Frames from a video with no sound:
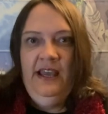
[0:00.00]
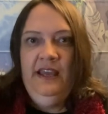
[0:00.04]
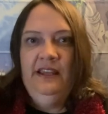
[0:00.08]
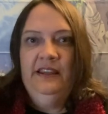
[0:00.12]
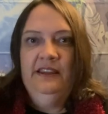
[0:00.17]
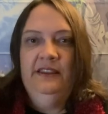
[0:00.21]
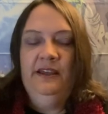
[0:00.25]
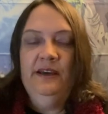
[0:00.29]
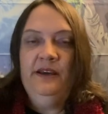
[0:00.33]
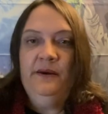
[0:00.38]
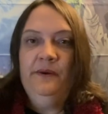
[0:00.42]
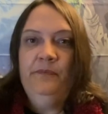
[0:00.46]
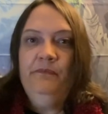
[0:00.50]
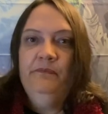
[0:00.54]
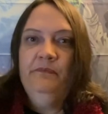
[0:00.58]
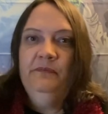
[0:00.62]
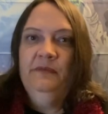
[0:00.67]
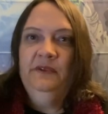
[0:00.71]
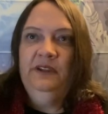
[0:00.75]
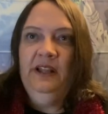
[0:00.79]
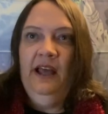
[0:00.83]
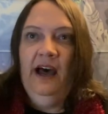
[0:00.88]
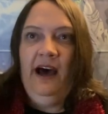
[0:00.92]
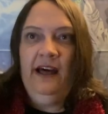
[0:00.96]
The
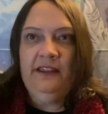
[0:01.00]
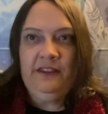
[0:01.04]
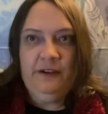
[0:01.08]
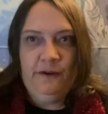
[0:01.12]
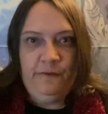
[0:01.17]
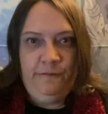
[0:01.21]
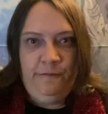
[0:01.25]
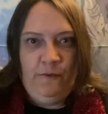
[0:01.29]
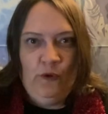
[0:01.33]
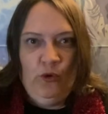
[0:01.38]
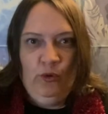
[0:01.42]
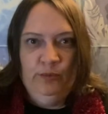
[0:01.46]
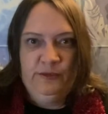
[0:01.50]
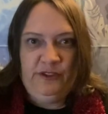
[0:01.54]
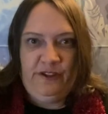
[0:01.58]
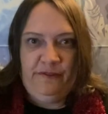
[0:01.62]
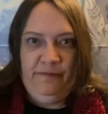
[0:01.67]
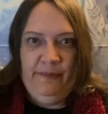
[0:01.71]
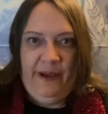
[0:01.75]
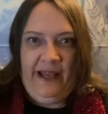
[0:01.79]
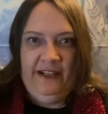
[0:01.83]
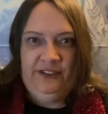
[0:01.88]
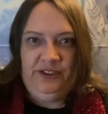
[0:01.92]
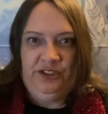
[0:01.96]
other forms of
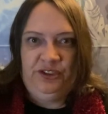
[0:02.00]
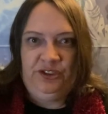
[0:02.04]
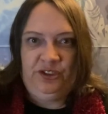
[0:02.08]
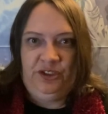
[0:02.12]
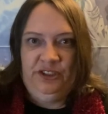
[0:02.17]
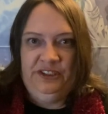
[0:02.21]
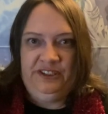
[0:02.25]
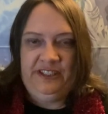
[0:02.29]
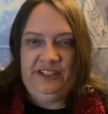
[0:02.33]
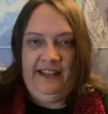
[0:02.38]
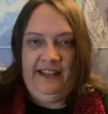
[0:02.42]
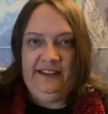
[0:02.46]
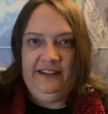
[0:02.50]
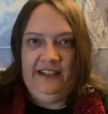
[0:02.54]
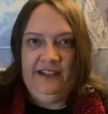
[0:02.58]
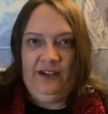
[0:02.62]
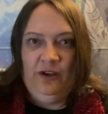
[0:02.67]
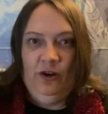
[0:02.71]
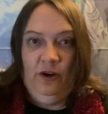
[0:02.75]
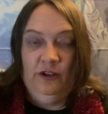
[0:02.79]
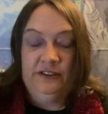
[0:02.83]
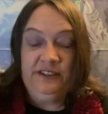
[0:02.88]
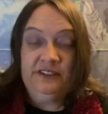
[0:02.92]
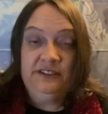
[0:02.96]
magistrates their
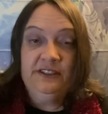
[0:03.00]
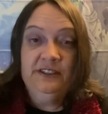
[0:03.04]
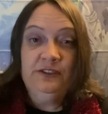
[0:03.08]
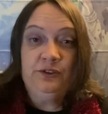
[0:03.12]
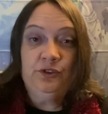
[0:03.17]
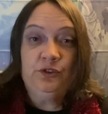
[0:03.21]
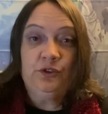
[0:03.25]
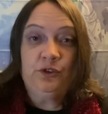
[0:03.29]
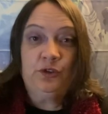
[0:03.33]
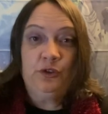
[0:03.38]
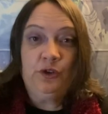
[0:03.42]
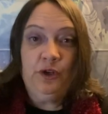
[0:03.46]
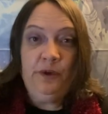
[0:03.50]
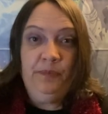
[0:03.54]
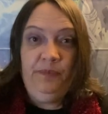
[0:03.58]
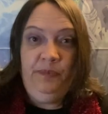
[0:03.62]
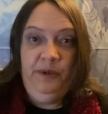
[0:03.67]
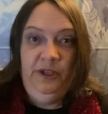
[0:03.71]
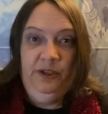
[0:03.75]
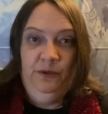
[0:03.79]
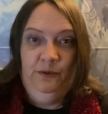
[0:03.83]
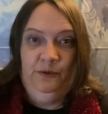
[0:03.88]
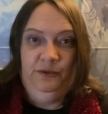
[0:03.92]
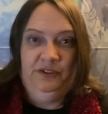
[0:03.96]
guards. The
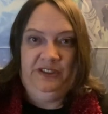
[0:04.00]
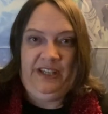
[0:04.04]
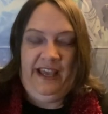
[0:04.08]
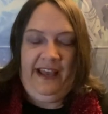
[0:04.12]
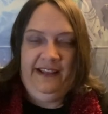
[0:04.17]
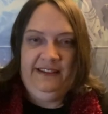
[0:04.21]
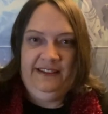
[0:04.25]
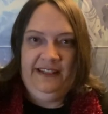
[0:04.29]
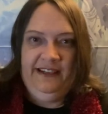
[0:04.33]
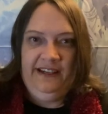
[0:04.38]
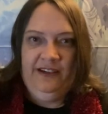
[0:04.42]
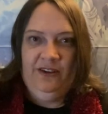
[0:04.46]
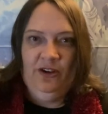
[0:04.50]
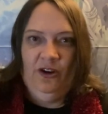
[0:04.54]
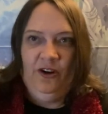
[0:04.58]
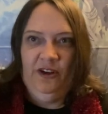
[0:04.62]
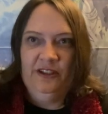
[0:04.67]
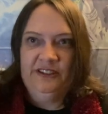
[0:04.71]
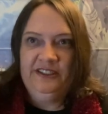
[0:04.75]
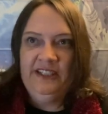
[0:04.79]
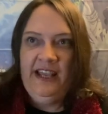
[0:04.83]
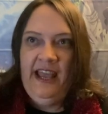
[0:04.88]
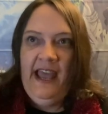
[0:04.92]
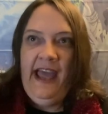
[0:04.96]
tribunes had their
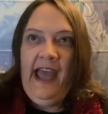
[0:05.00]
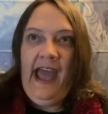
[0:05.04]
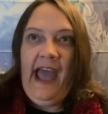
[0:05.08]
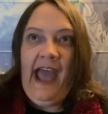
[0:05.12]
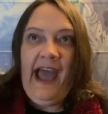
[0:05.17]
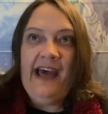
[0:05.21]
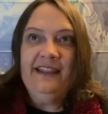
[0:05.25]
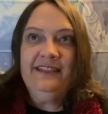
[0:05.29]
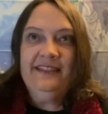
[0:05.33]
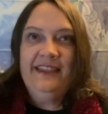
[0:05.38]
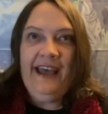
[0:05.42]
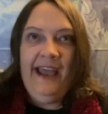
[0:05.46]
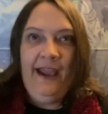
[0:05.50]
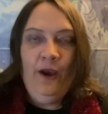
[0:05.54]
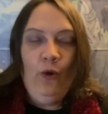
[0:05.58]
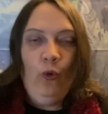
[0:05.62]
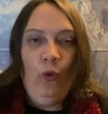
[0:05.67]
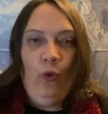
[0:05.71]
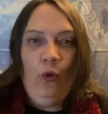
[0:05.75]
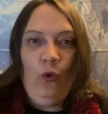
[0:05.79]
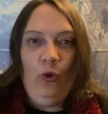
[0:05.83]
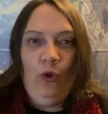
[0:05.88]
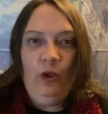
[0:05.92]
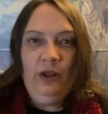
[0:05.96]
guards. And they
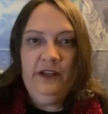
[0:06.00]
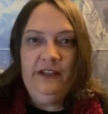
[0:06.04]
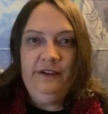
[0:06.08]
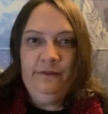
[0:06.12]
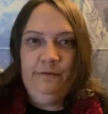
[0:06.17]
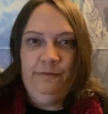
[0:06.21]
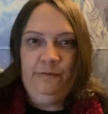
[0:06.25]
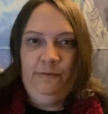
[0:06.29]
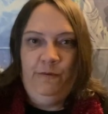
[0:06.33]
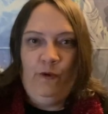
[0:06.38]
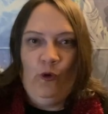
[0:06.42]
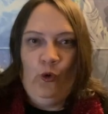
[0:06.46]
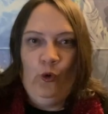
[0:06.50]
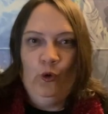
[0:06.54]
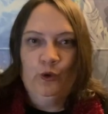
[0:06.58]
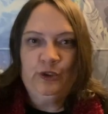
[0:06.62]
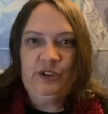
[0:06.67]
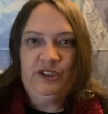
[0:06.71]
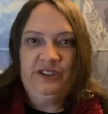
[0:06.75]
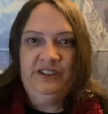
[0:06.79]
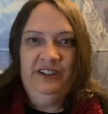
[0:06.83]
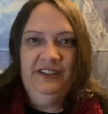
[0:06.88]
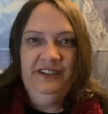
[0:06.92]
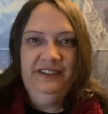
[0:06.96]
all
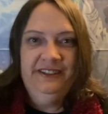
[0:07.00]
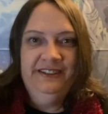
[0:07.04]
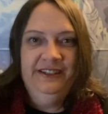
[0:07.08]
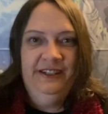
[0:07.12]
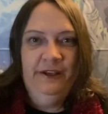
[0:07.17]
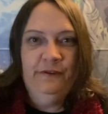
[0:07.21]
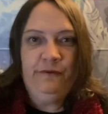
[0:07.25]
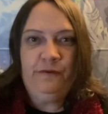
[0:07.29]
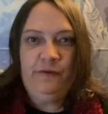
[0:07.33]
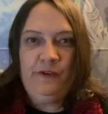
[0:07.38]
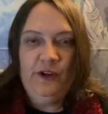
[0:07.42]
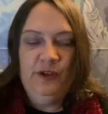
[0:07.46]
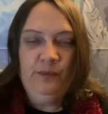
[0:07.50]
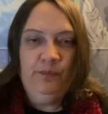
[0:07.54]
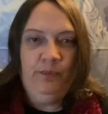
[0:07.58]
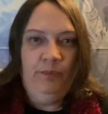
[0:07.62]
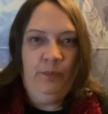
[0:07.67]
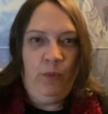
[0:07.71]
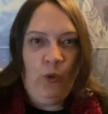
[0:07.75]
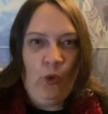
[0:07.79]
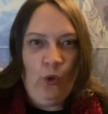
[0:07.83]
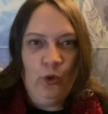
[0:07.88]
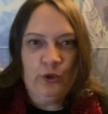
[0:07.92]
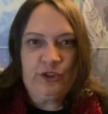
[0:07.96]
enforced different
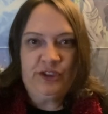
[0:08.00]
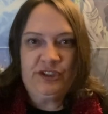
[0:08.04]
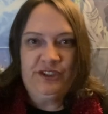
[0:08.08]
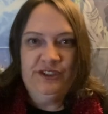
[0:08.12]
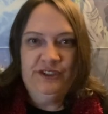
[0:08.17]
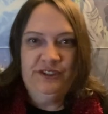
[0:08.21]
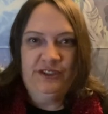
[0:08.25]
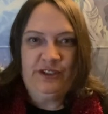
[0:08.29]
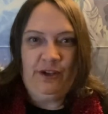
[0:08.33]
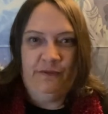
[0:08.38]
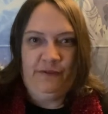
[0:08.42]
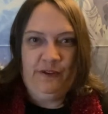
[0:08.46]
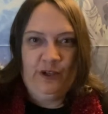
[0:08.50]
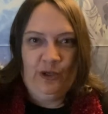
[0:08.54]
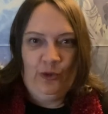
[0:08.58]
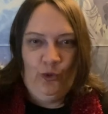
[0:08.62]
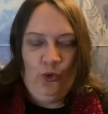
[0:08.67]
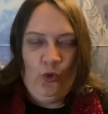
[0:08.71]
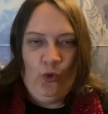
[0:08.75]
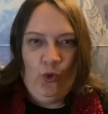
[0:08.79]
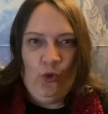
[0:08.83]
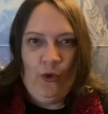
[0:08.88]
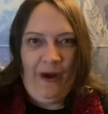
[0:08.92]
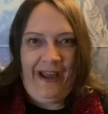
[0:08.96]
portions of the
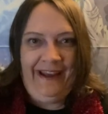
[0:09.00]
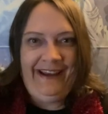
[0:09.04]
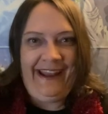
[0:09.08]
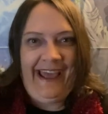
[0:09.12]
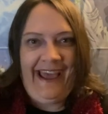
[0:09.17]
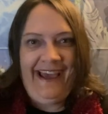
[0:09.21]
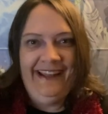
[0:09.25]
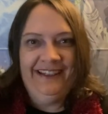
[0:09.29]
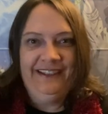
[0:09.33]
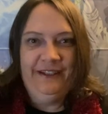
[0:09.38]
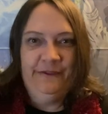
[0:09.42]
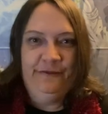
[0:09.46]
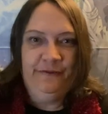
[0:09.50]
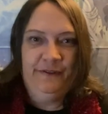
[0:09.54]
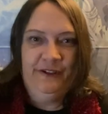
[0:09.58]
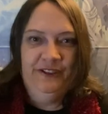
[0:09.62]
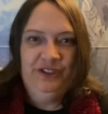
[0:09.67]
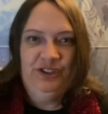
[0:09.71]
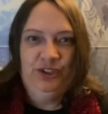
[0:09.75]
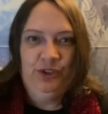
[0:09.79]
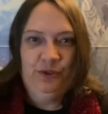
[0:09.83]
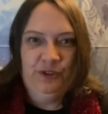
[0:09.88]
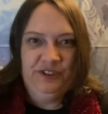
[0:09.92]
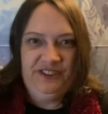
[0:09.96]
law and had different
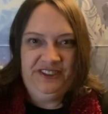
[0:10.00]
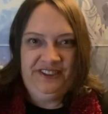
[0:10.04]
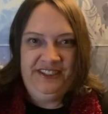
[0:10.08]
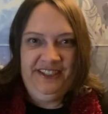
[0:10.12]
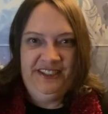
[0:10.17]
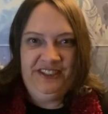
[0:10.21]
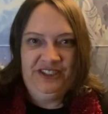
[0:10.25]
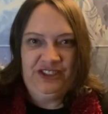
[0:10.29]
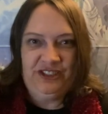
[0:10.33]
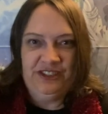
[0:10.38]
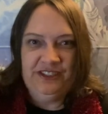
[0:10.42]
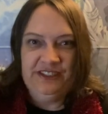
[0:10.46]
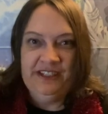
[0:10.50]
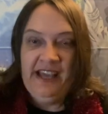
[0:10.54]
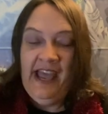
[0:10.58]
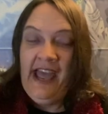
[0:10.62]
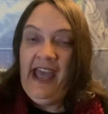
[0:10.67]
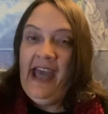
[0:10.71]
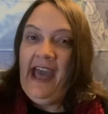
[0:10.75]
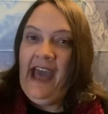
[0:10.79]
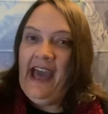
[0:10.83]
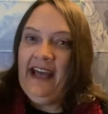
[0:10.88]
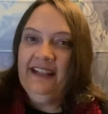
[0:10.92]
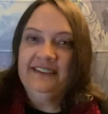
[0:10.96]
jurisdiction
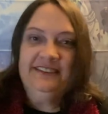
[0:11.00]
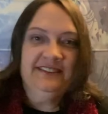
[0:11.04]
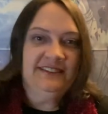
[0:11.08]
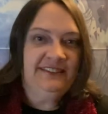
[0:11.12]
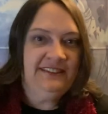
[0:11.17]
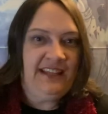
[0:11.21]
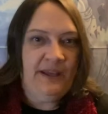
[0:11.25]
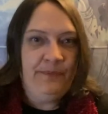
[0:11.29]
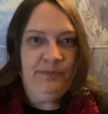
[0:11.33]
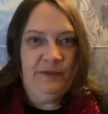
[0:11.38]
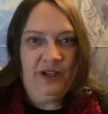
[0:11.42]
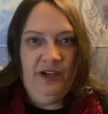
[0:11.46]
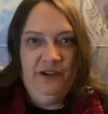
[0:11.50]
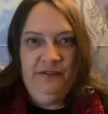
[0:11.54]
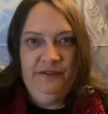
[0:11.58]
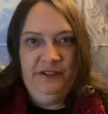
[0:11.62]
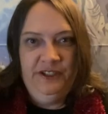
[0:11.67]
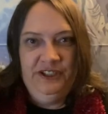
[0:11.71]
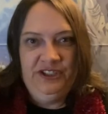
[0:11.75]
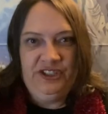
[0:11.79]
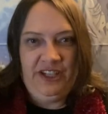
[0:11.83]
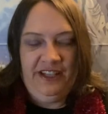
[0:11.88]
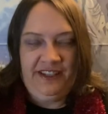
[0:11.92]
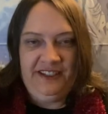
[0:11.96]
and stepped over
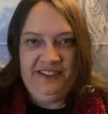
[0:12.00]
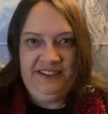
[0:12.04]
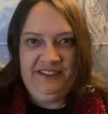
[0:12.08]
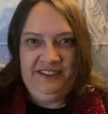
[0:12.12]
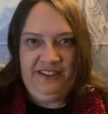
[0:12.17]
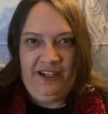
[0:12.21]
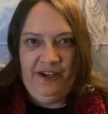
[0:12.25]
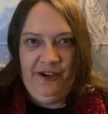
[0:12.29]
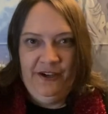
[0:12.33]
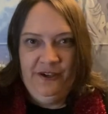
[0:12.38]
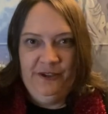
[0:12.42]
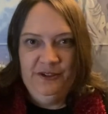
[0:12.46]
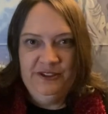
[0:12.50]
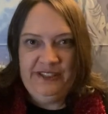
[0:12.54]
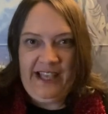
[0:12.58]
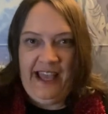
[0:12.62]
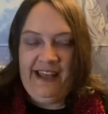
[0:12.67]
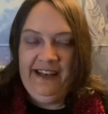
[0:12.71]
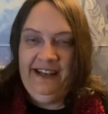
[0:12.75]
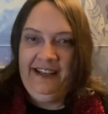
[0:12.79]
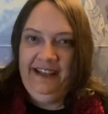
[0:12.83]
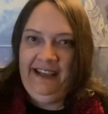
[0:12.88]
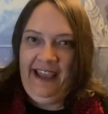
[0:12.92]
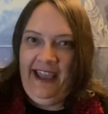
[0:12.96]
each other's toes
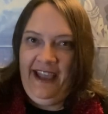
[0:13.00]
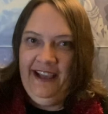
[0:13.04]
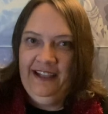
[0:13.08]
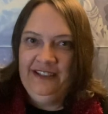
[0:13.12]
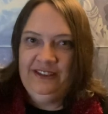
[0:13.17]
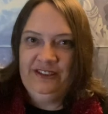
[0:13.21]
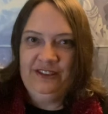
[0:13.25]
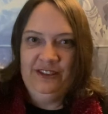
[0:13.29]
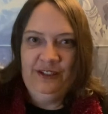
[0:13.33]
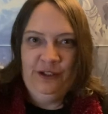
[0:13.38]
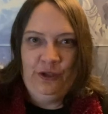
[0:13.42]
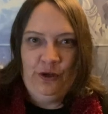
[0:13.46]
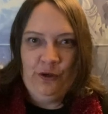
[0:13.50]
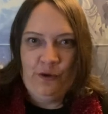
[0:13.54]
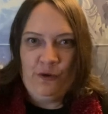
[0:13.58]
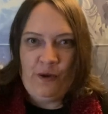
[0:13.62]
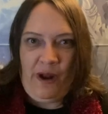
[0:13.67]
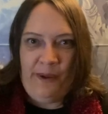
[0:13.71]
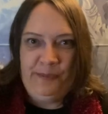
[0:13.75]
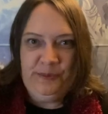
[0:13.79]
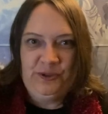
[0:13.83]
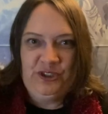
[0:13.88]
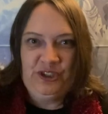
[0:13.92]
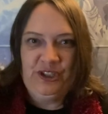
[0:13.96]
and engaged in
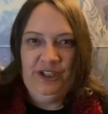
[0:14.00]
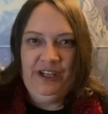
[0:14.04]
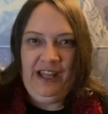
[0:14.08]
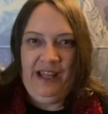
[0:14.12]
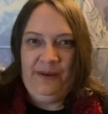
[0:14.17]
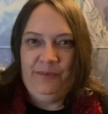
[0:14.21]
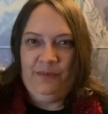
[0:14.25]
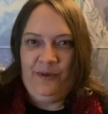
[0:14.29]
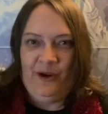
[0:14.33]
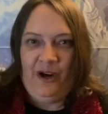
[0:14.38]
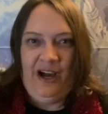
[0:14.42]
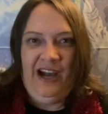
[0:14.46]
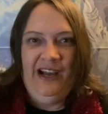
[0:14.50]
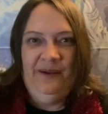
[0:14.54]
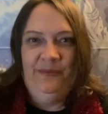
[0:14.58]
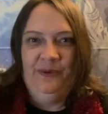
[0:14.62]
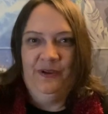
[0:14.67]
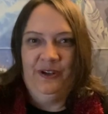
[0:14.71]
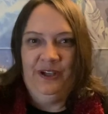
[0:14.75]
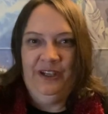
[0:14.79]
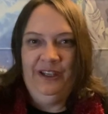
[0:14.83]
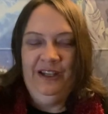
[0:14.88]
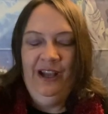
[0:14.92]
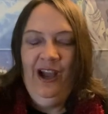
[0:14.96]
corruption and
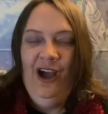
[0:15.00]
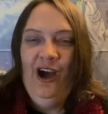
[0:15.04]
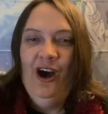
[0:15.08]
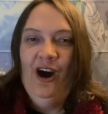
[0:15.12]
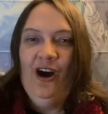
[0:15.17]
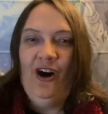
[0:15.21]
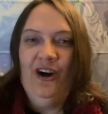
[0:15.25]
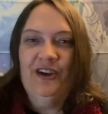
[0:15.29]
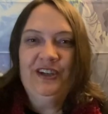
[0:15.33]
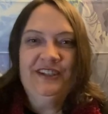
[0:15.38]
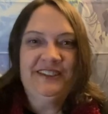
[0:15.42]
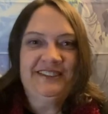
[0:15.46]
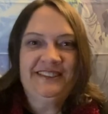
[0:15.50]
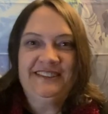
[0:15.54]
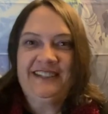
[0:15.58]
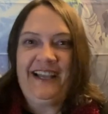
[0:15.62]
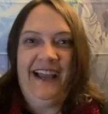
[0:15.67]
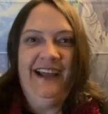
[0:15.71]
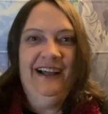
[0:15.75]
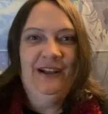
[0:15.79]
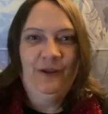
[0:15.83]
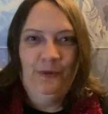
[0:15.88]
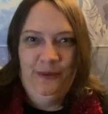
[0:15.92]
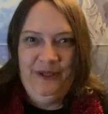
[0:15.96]
bribery on a
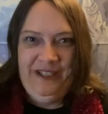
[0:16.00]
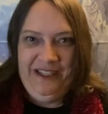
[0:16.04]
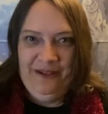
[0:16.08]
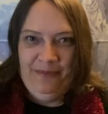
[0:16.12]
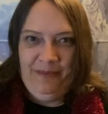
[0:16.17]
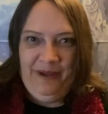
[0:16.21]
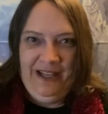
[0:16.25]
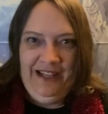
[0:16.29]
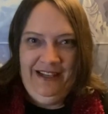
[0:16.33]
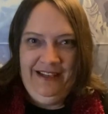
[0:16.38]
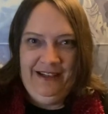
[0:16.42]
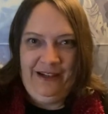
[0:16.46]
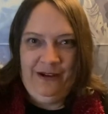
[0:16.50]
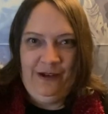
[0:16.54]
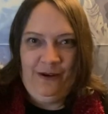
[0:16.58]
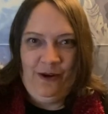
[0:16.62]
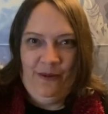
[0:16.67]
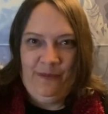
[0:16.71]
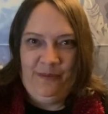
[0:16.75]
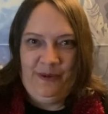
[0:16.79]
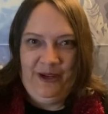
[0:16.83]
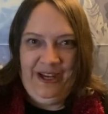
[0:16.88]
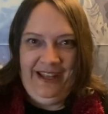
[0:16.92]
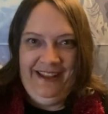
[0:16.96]
scale we can barely
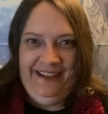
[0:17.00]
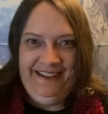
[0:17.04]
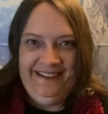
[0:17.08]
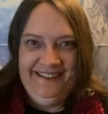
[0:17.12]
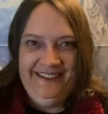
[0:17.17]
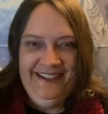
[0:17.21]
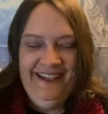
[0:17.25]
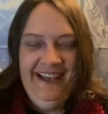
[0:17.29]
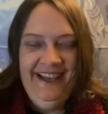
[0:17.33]
comprehend.